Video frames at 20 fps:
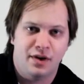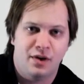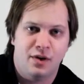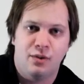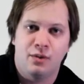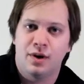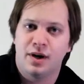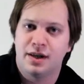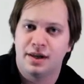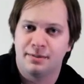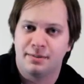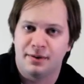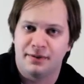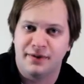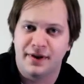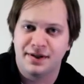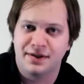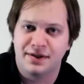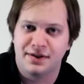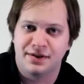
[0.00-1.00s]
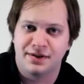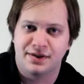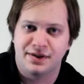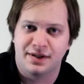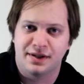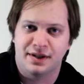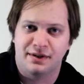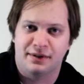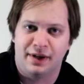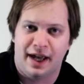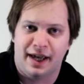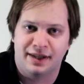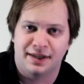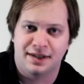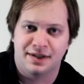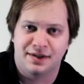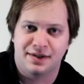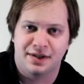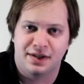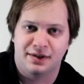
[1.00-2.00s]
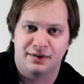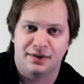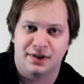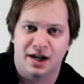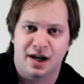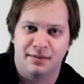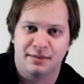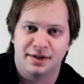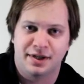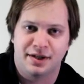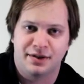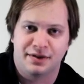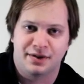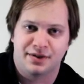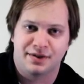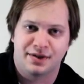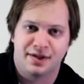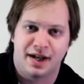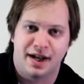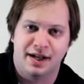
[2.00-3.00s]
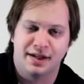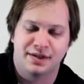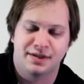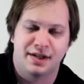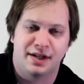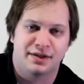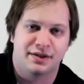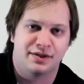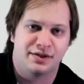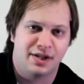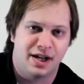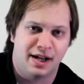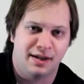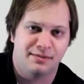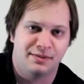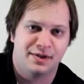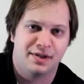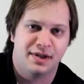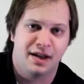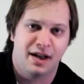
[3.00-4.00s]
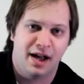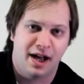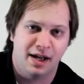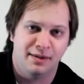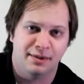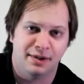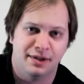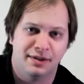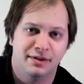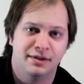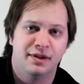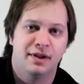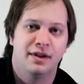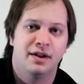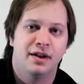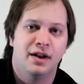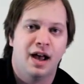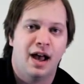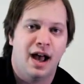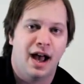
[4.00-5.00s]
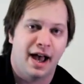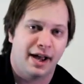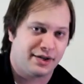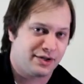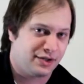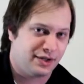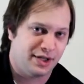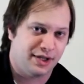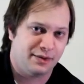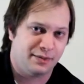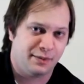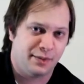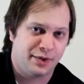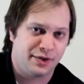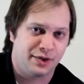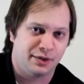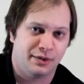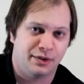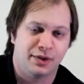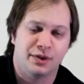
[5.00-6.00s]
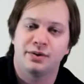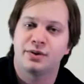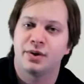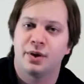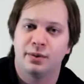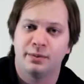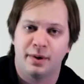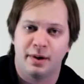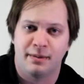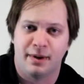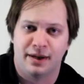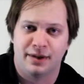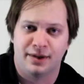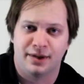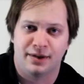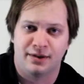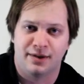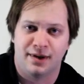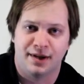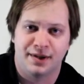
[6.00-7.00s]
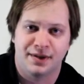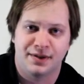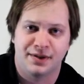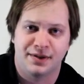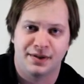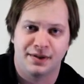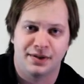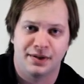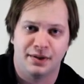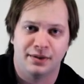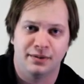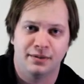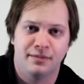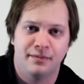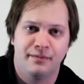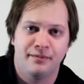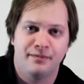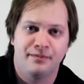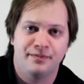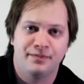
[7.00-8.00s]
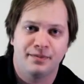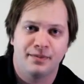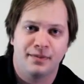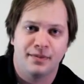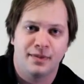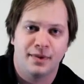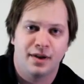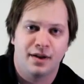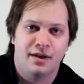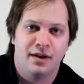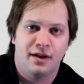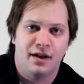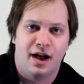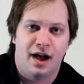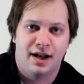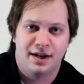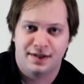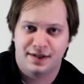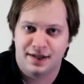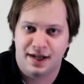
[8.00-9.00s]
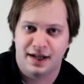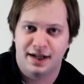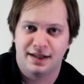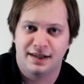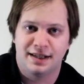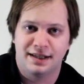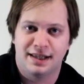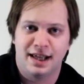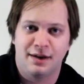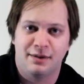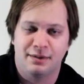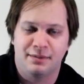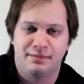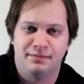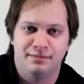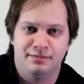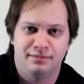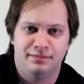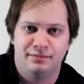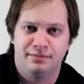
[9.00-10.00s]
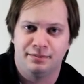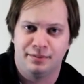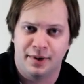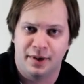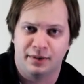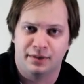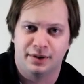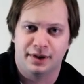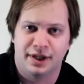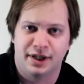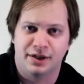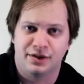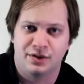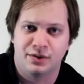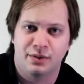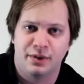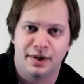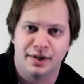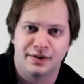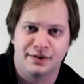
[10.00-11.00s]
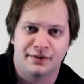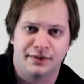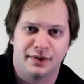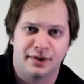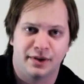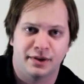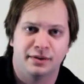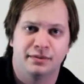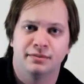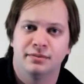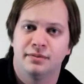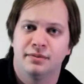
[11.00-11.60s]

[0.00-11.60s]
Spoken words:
One of the professors at the Center for Computational Science, Dr. James Hyman, actually was the one who told me about the Courant Institute. I decided that would be a really good choice for